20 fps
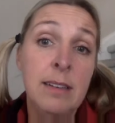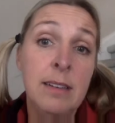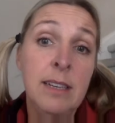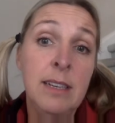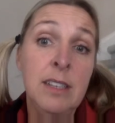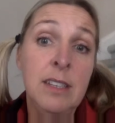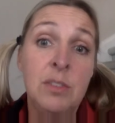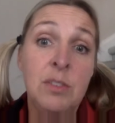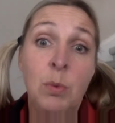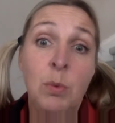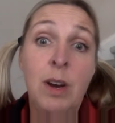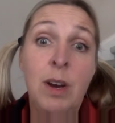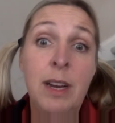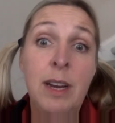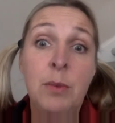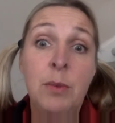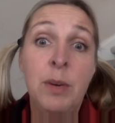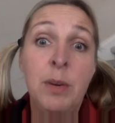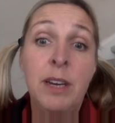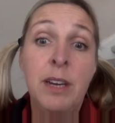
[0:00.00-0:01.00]
is why
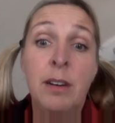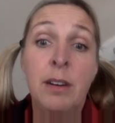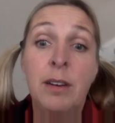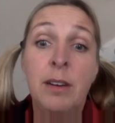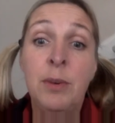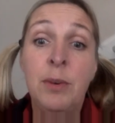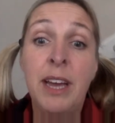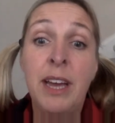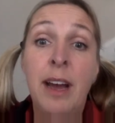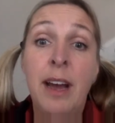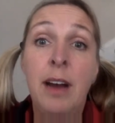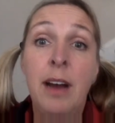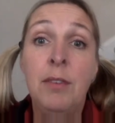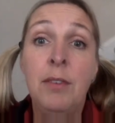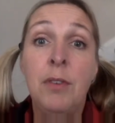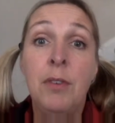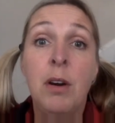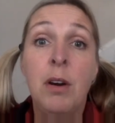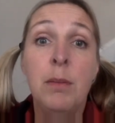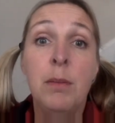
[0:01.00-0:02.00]
we have
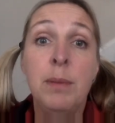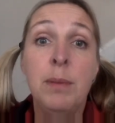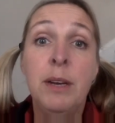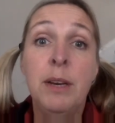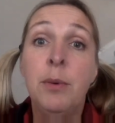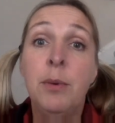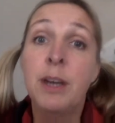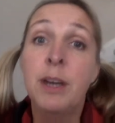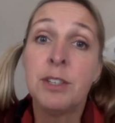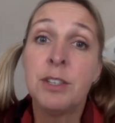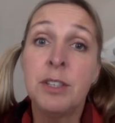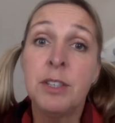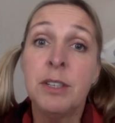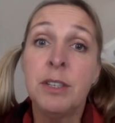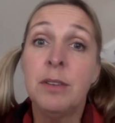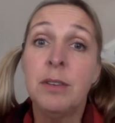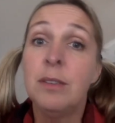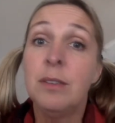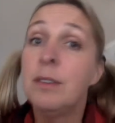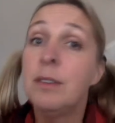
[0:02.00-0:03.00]
our big
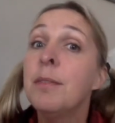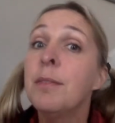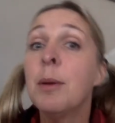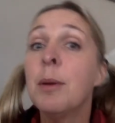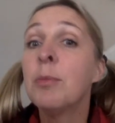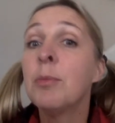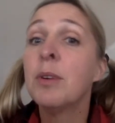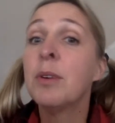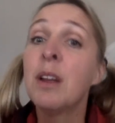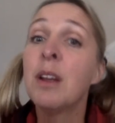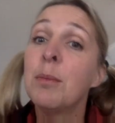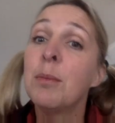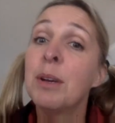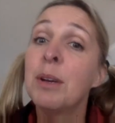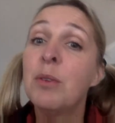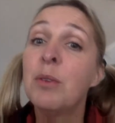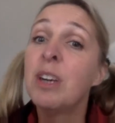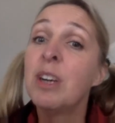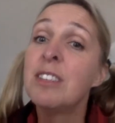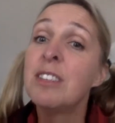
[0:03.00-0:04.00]
question. Do you remember what our
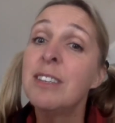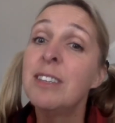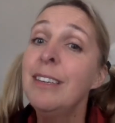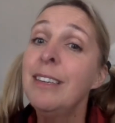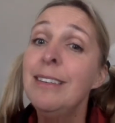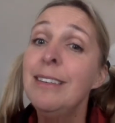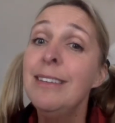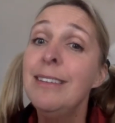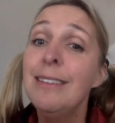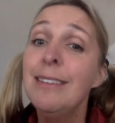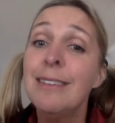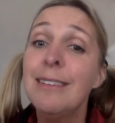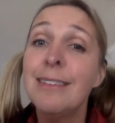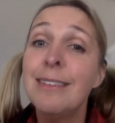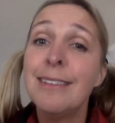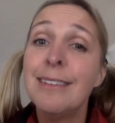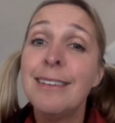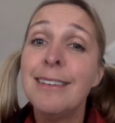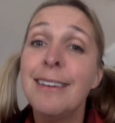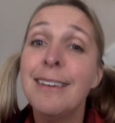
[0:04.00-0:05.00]
big question is?
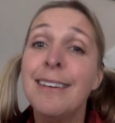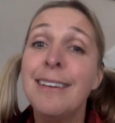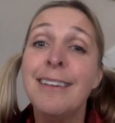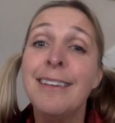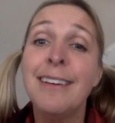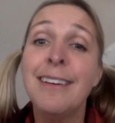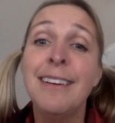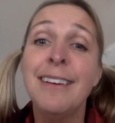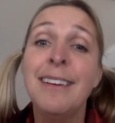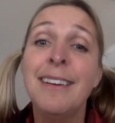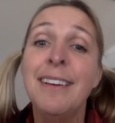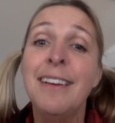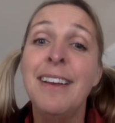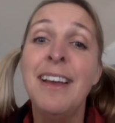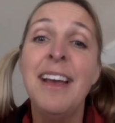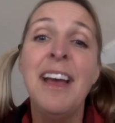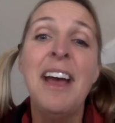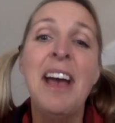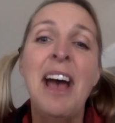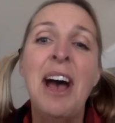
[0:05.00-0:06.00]

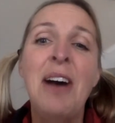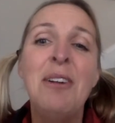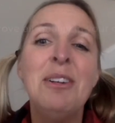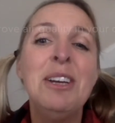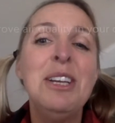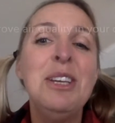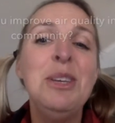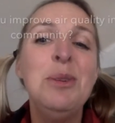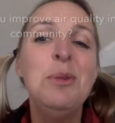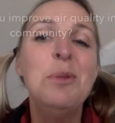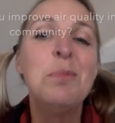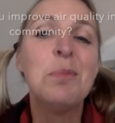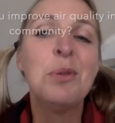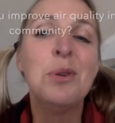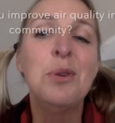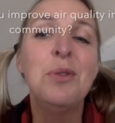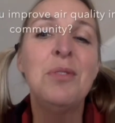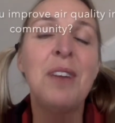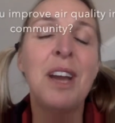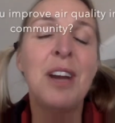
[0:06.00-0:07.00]
How can you
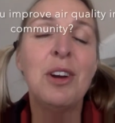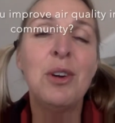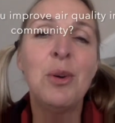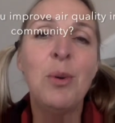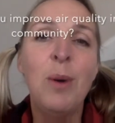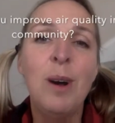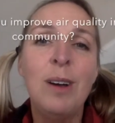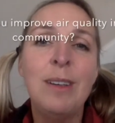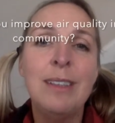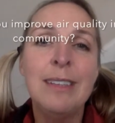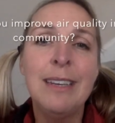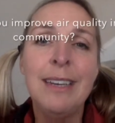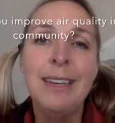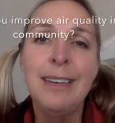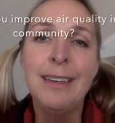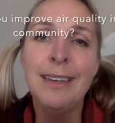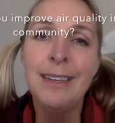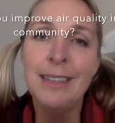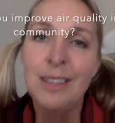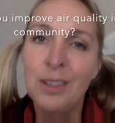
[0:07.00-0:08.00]
improve air
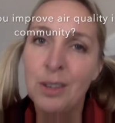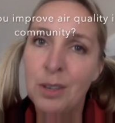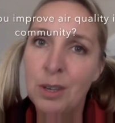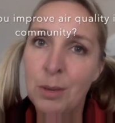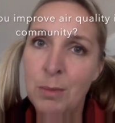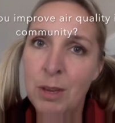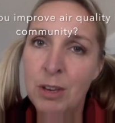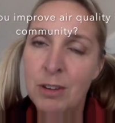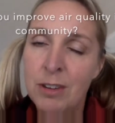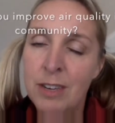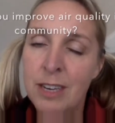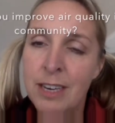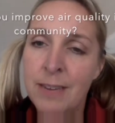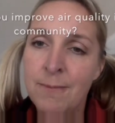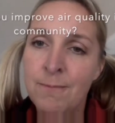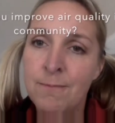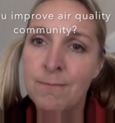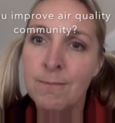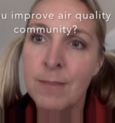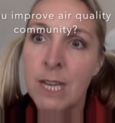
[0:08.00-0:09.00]
quality in your community?
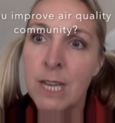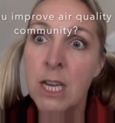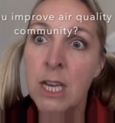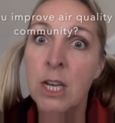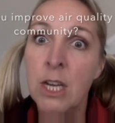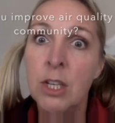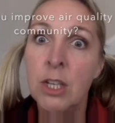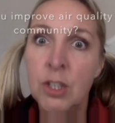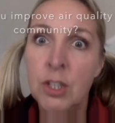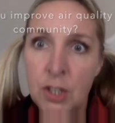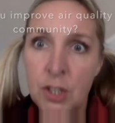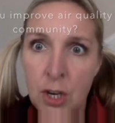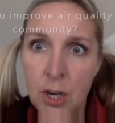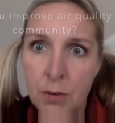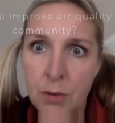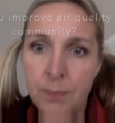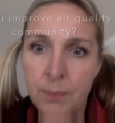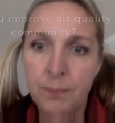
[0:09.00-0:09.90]
So,